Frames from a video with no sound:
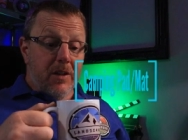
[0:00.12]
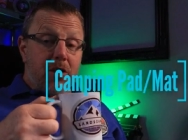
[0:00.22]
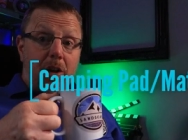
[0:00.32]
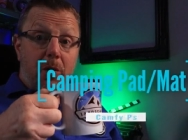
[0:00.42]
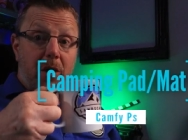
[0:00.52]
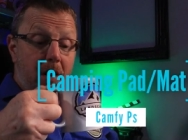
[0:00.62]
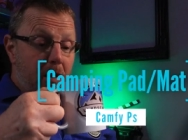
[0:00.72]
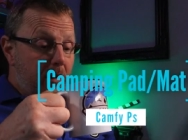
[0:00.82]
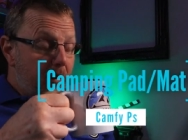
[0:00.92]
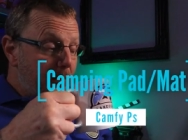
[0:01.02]
So here we
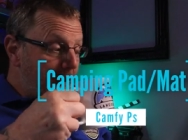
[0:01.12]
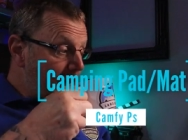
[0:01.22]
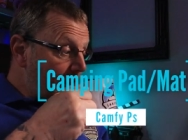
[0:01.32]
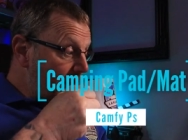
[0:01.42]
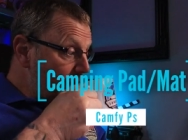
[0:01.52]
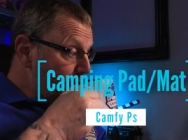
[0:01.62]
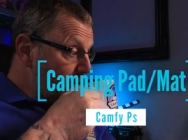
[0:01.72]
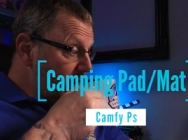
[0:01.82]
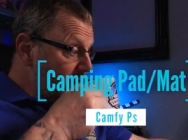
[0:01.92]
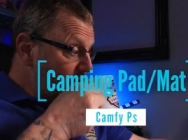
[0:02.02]
are, we've got another
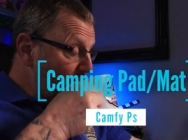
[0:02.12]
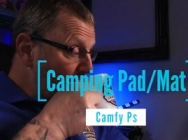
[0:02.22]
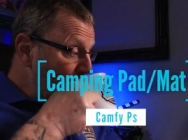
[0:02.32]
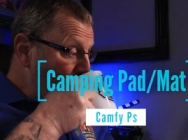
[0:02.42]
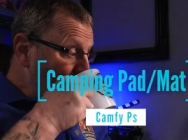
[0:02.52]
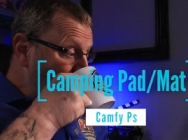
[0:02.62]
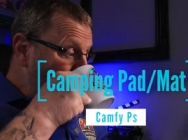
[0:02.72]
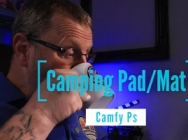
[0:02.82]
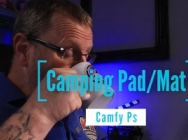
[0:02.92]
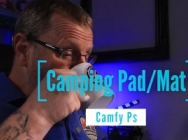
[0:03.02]
product.
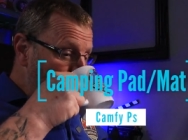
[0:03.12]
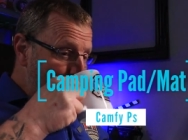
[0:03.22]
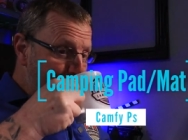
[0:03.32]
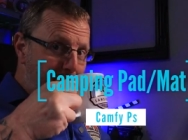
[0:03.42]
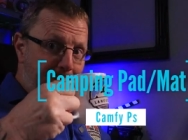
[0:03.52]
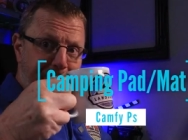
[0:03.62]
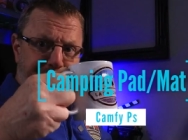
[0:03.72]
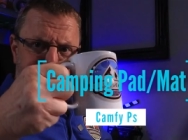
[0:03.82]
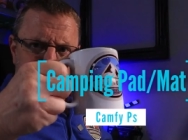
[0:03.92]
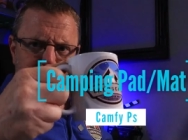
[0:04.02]
Mm.
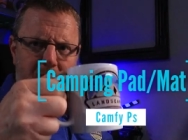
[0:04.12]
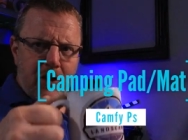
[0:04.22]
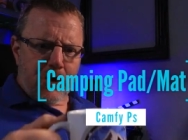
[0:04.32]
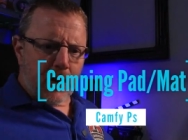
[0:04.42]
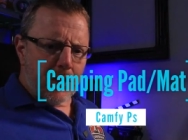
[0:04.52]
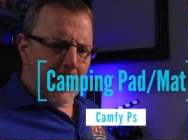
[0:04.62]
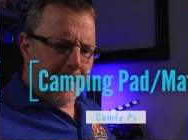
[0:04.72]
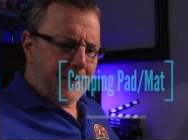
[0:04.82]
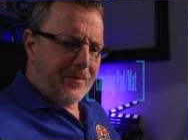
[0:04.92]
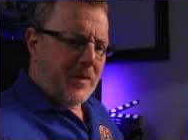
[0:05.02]
Excuse
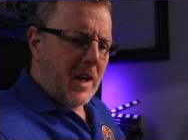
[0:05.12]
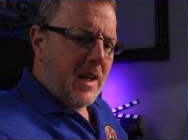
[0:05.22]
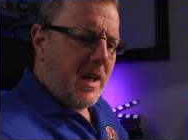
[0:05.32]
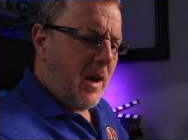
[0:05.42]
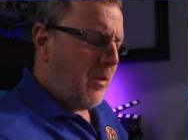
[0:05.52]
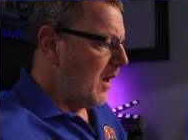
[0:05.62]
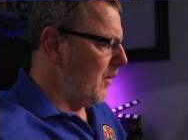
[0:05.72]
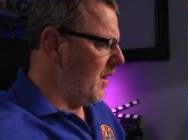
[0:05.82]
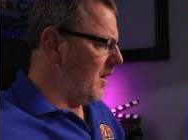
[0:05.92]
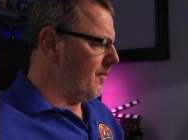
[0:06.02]
me. Yeah, we're
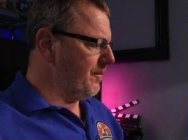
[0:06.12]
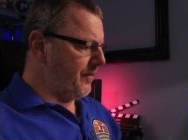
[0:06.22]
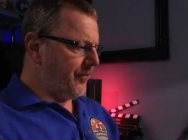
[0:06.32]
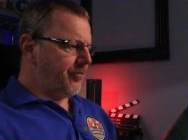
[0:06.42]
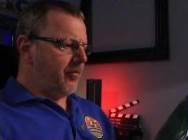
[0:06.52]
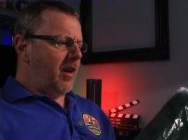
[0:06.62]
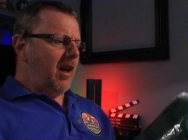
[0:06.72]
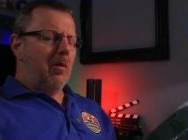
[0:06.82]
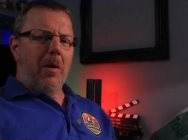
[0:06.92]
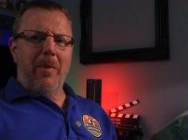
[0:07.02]
going um,
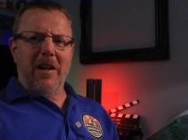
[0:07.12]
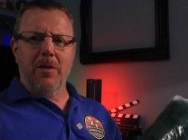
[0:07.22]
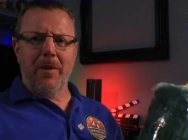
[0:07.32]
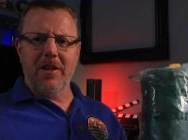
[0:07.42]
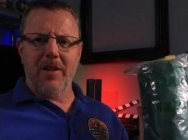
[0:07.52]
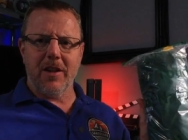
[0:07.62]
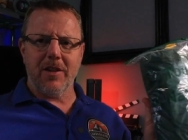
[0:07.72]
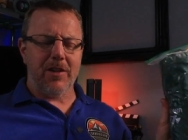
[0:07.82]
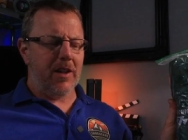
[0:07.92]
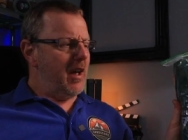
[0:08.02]
a little bit back to
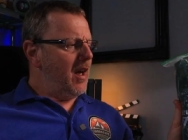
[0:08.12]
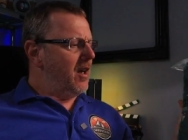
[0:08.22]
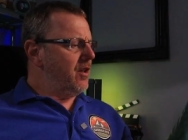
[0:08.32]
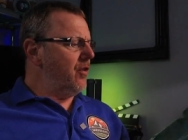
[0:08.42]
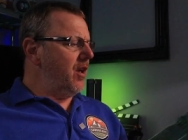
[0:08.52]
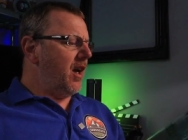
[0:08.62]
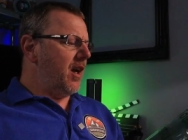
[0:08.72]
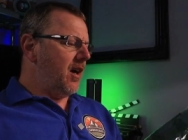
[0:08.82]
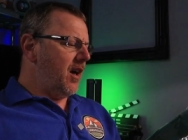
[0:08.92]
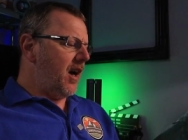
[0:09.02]
basics.
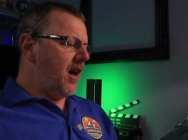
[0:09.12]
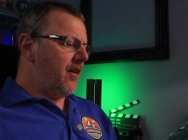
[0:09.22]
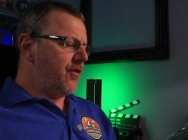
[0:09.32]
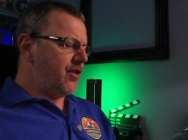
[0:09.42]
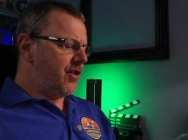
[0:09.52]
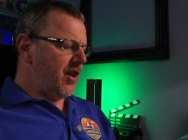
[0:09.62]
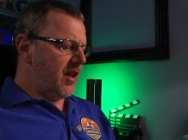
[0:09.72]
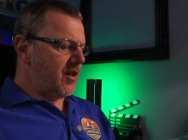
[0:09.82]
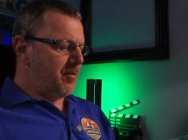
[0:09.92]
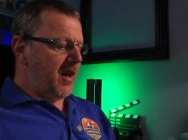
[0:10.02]
UniGear have
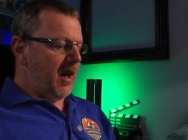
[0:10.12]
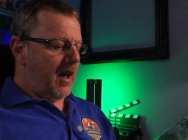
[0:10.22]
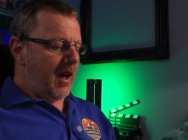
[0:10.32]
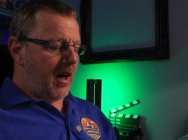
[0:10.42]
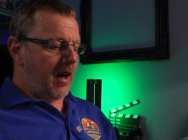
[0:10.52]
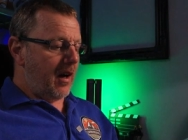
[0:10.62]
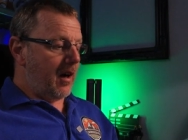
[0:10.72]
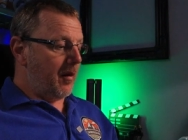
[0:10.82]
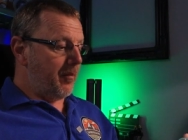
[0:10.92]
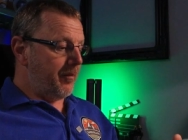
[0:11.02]
sent me
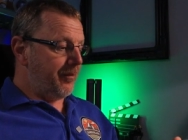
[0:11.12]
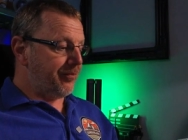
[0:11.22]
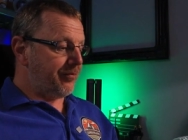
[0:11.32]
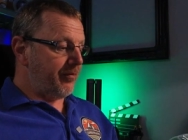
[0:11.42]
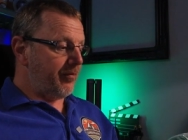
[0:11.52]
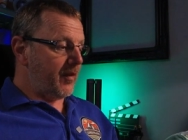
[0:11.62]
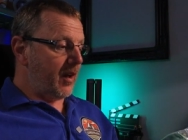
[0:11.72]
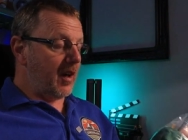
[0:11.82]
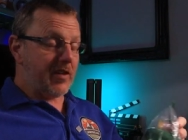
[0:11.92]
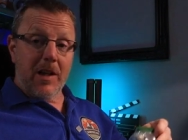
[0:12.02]
um,
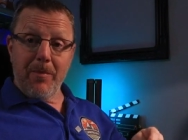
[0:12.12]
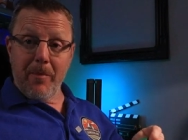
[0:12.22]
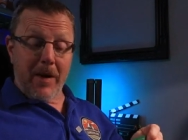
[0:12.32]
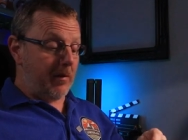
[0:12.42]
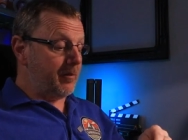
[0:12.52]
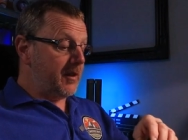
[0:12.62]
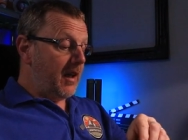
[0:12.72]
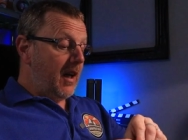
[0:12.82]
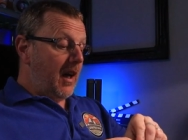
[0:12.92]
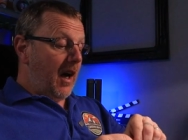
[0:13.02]
a sleeping mat.
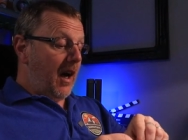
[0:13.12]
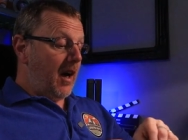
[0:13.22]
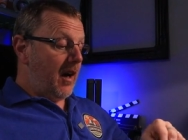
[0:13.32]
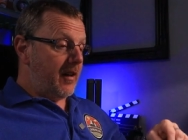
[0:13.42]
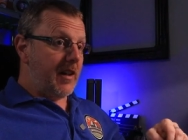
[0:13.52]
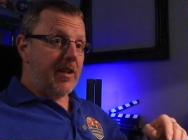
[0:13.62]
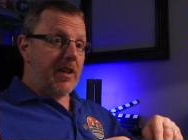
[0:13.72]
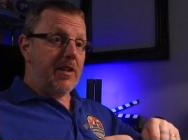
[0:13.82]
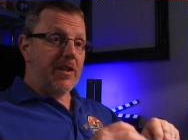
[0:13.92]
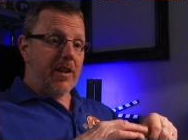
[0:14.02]
Uh, this
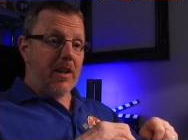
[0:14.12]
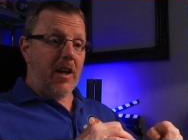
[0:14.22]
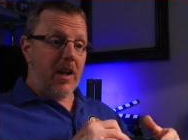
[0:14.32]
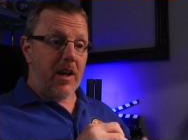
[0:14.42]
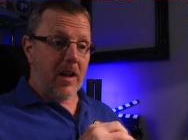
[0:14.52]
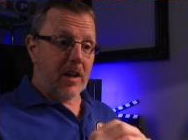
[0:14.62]
is the